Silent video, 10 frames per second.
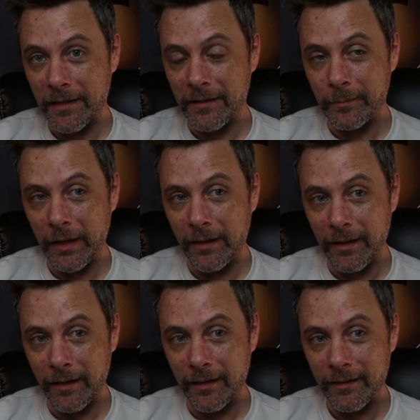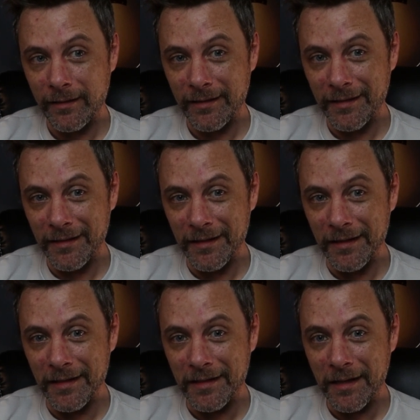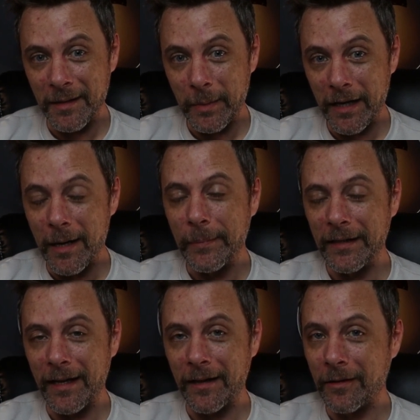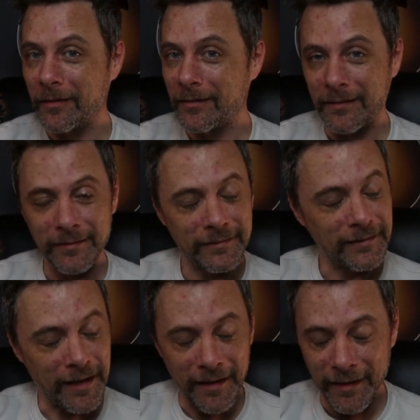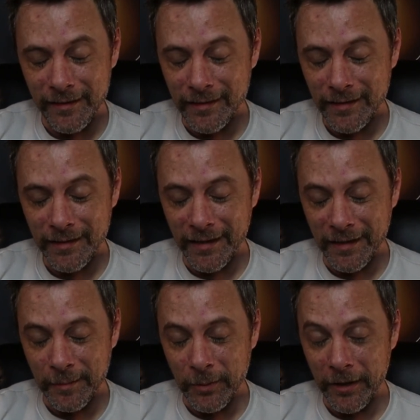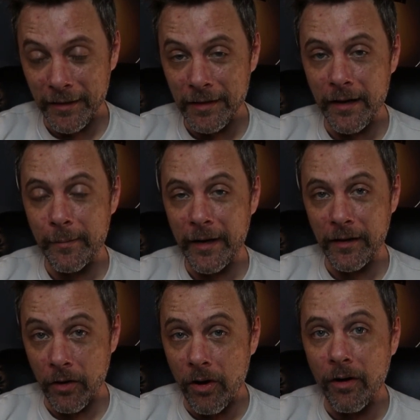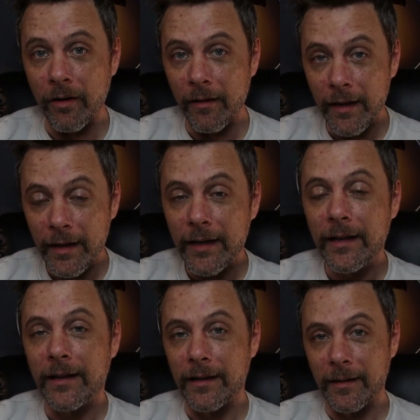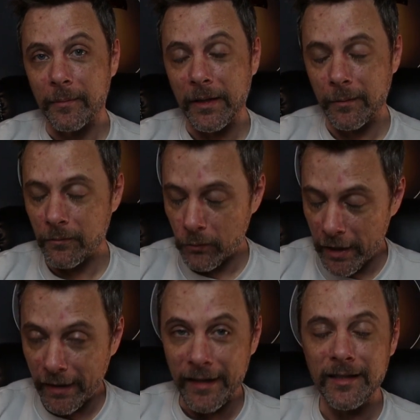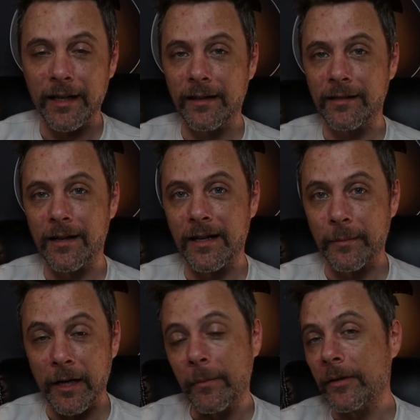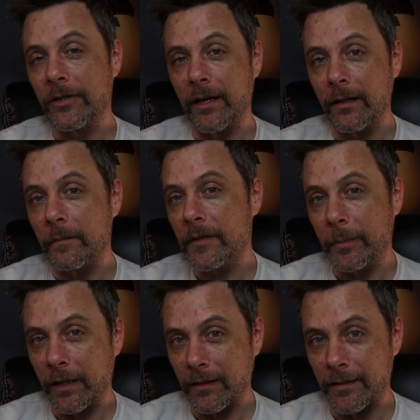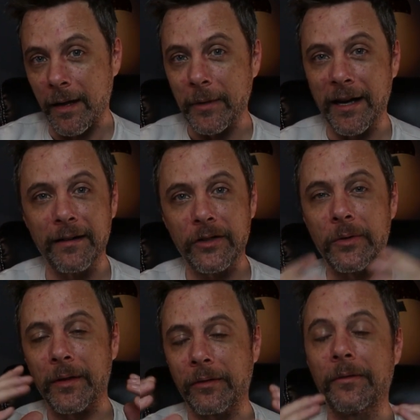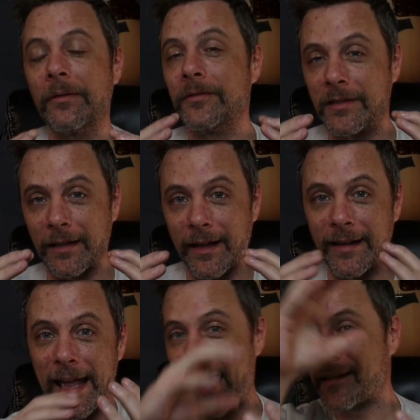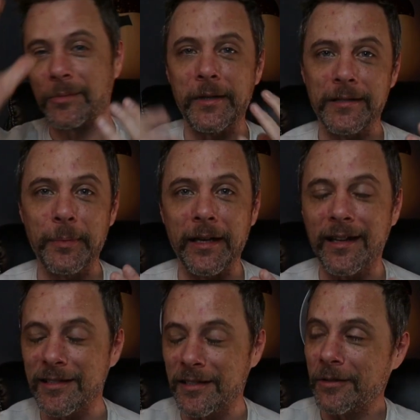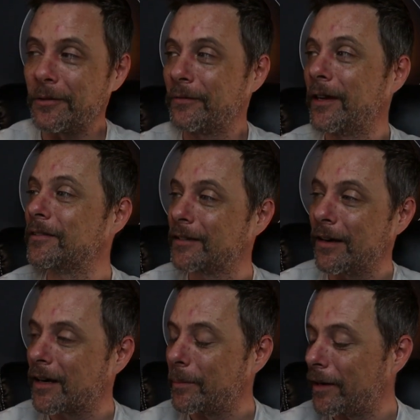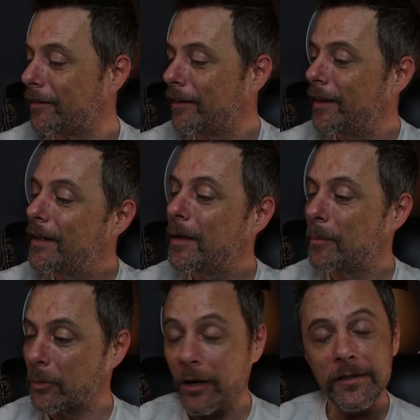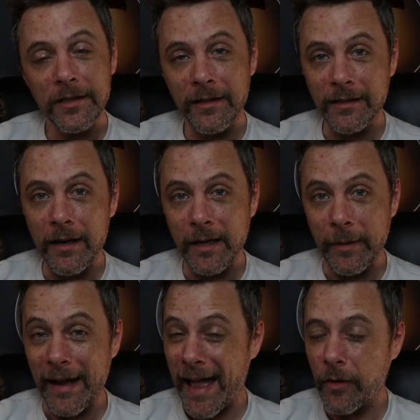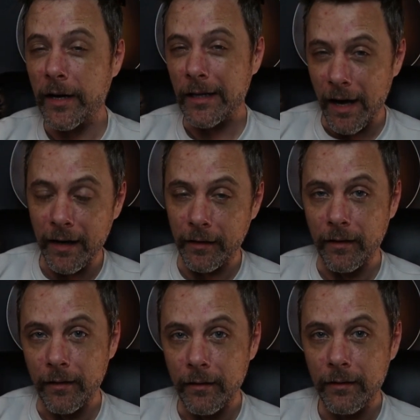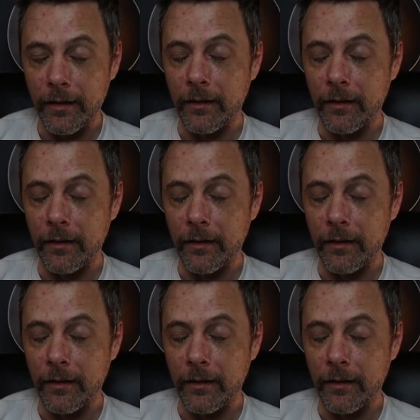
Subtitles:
gonna be up and down, guys, but we're gonna talk about it all. I'm really excited to talk about my triumphs, because I'm kind of going through those like as we speak, and so they're fun to talk about. But we're also gonna talk about how I got here,